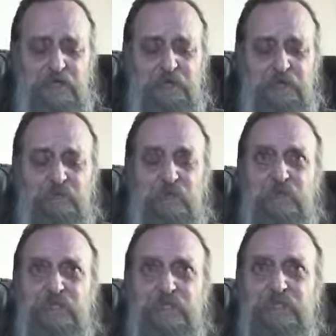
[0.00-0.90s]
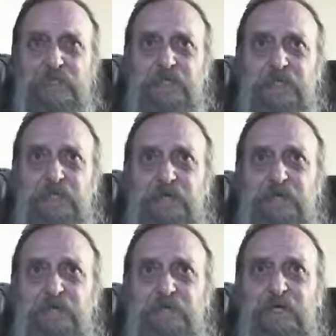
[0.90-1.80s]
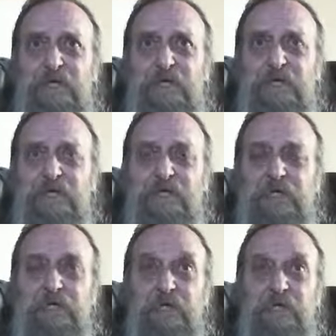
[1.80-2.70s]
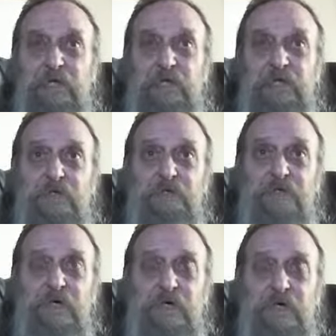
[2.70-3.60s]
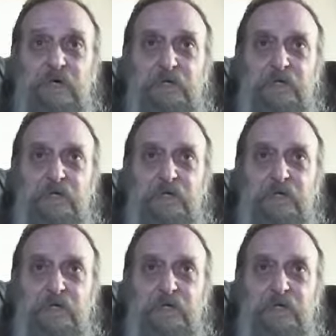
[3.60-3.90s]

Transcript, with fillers: and was the law of God and the Word of God.